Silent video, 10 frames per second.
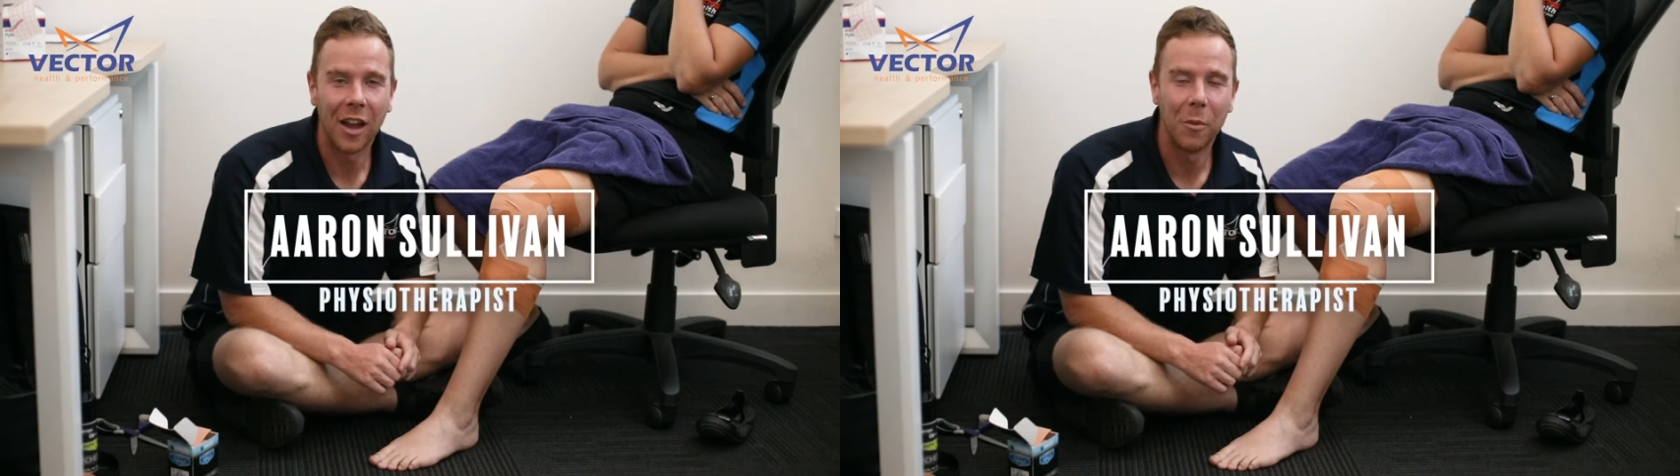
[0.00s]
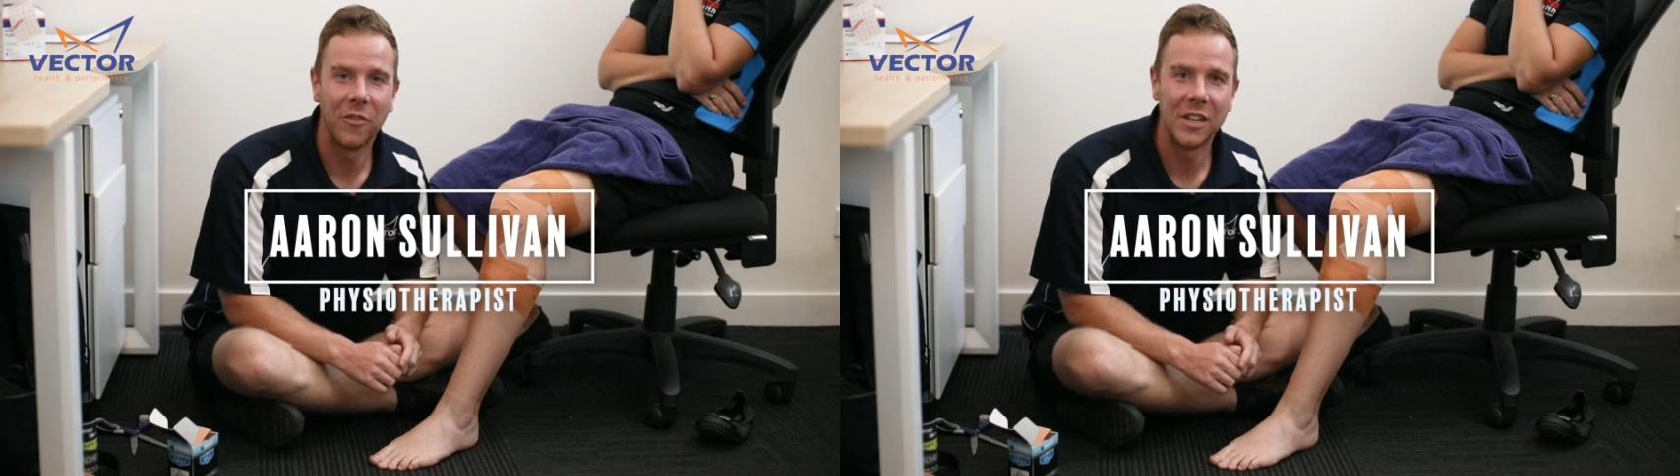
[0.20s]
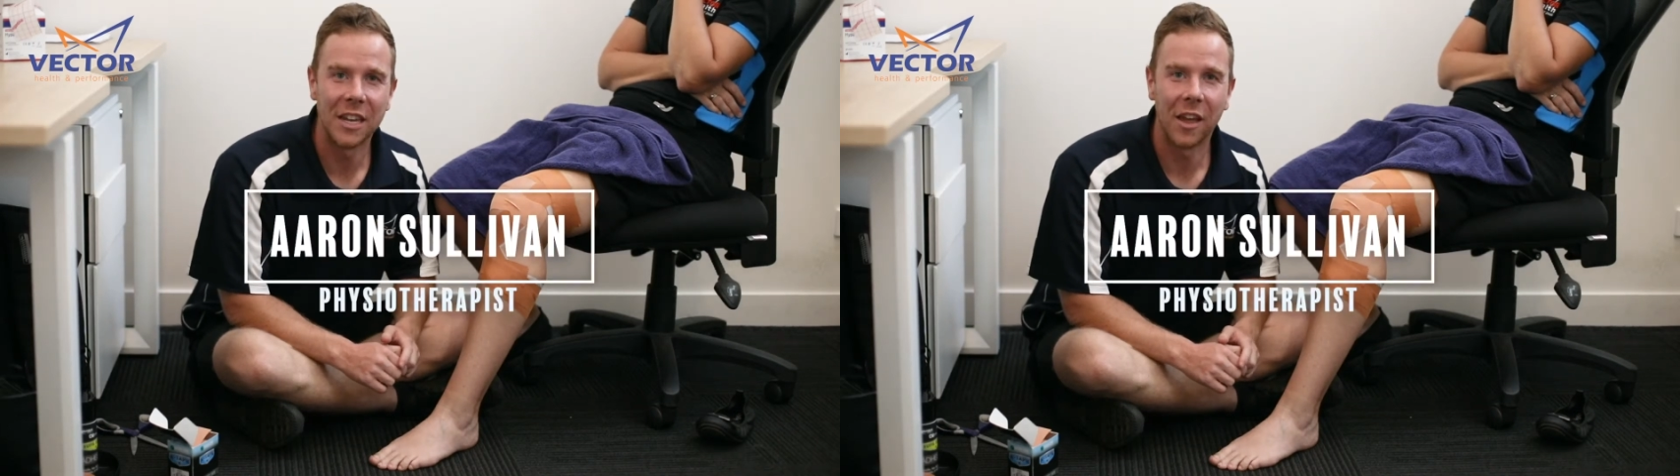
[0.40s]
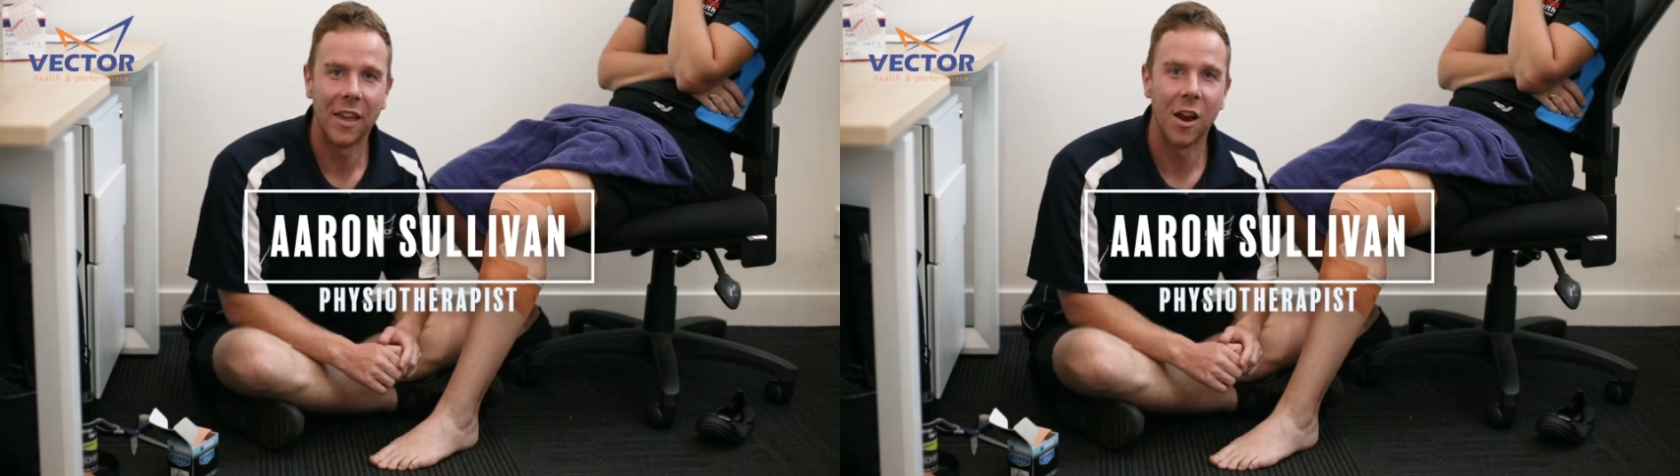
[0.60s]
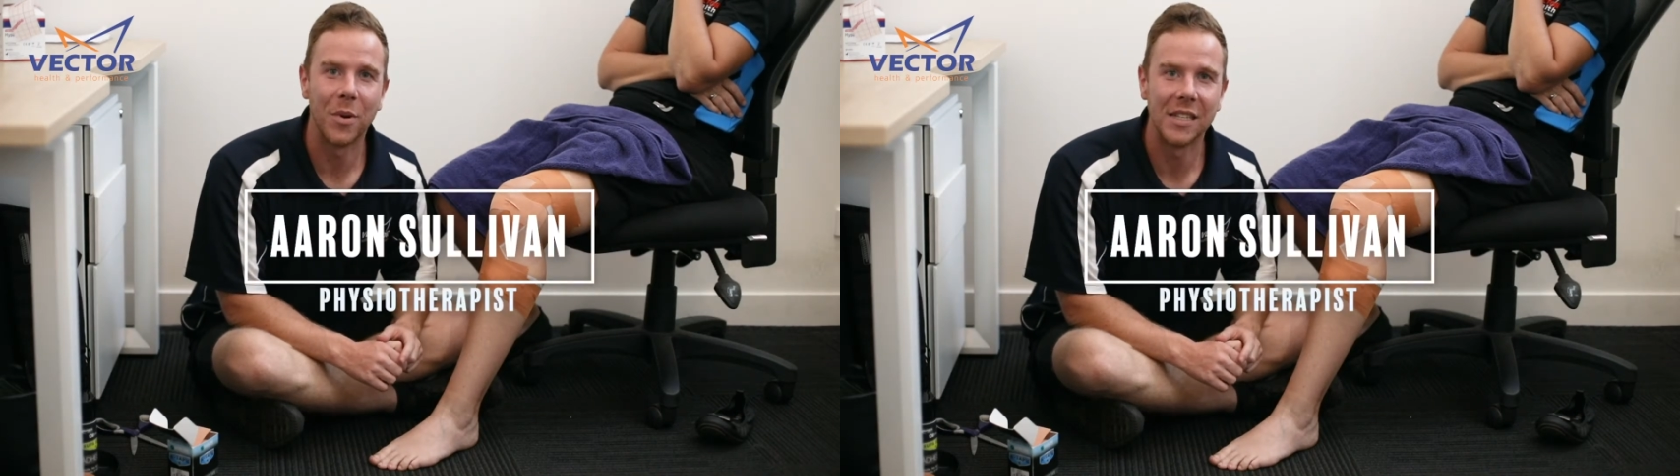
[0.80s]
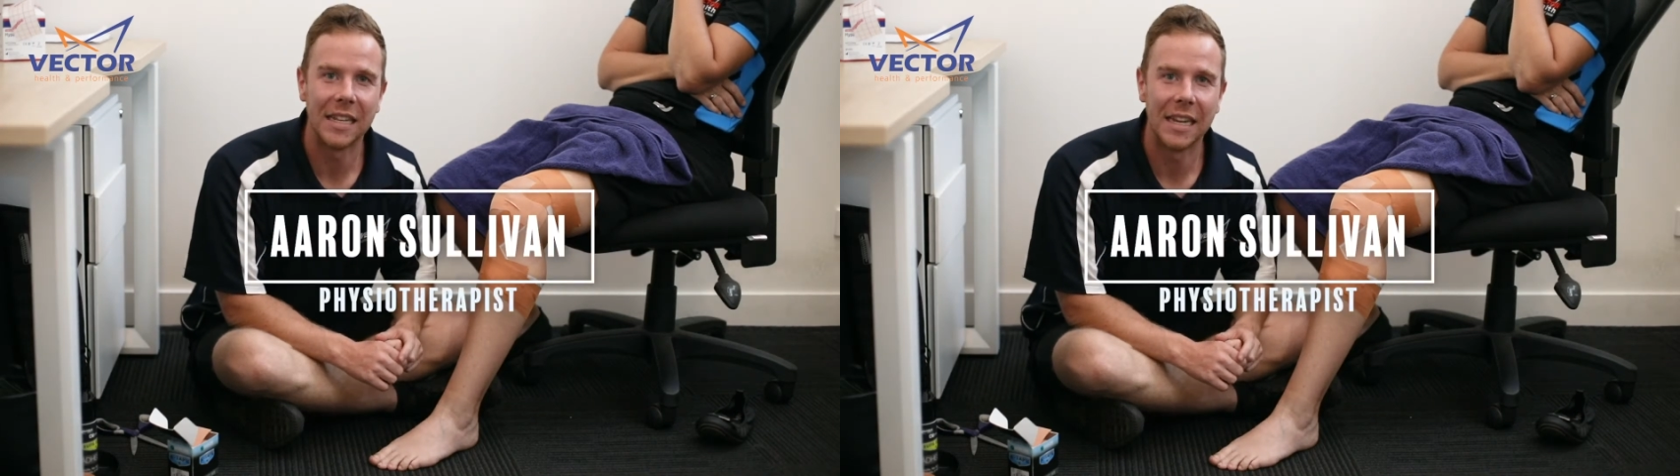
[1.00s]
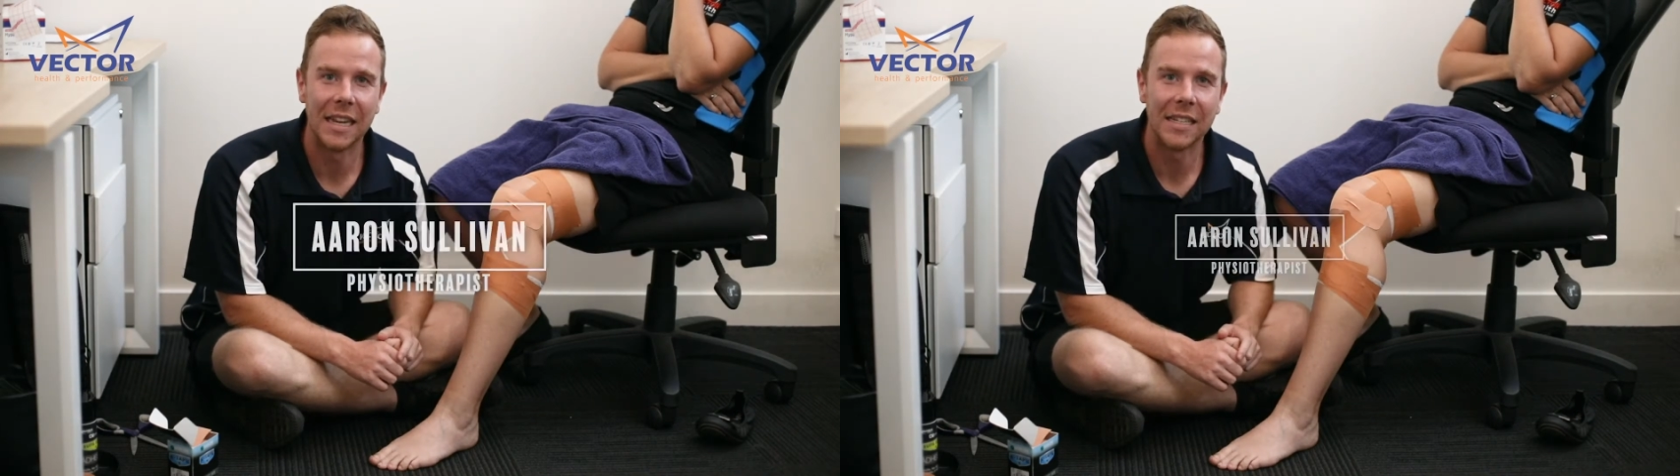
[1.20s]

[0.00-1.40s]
I'm a physiotherapist here.